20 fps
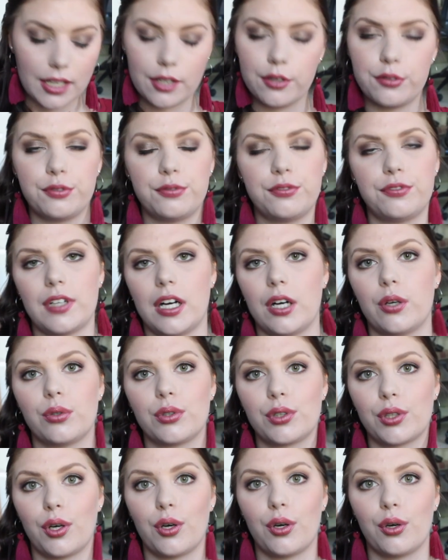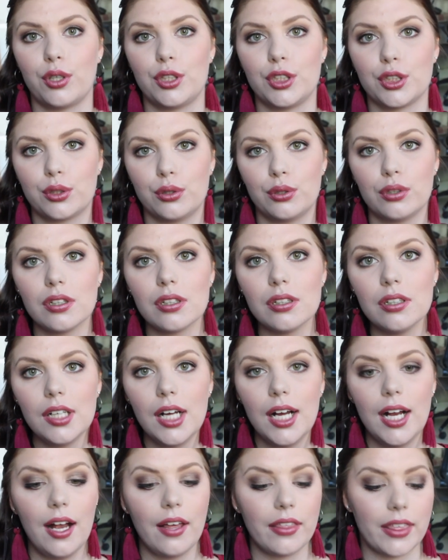I found on Google
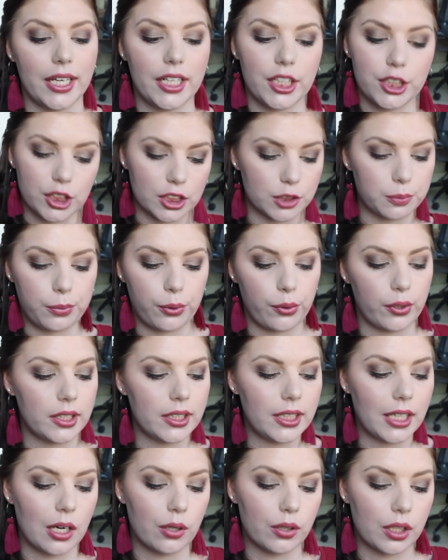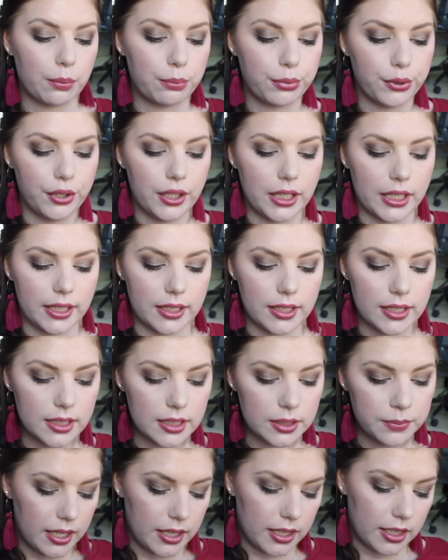that I just printed out and put in it,
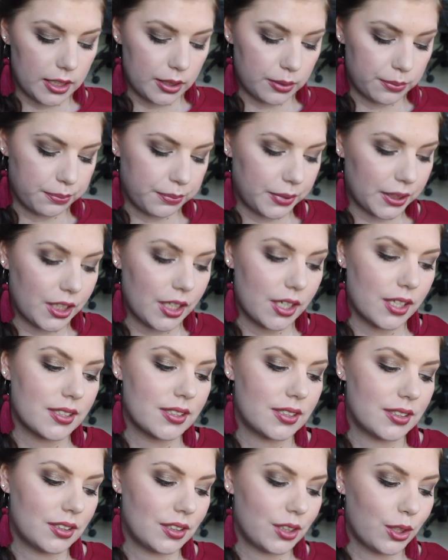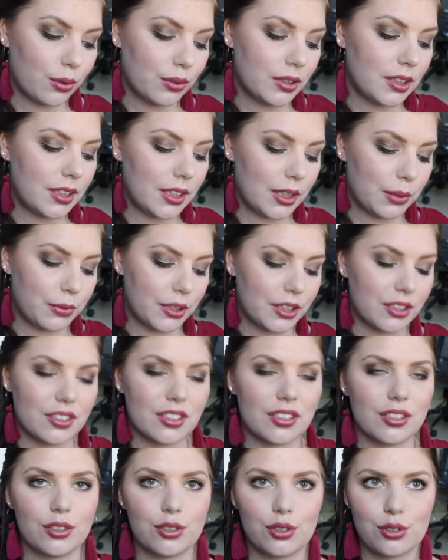um, because the only limit
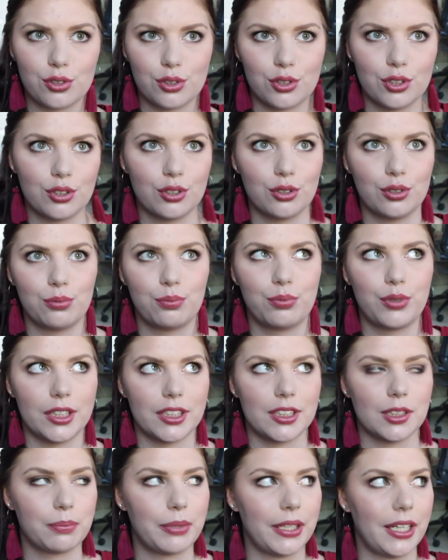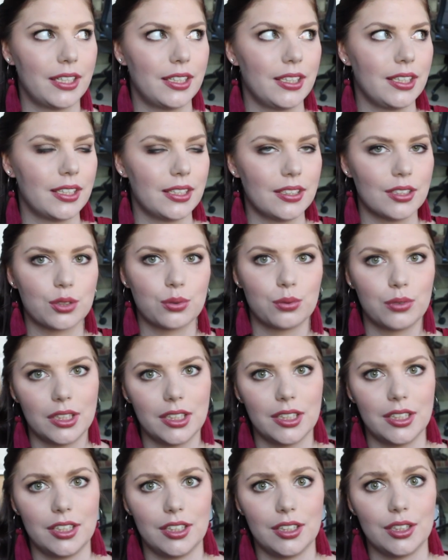to project planning is
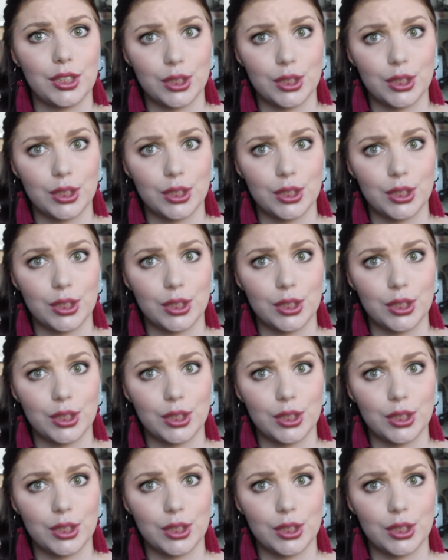really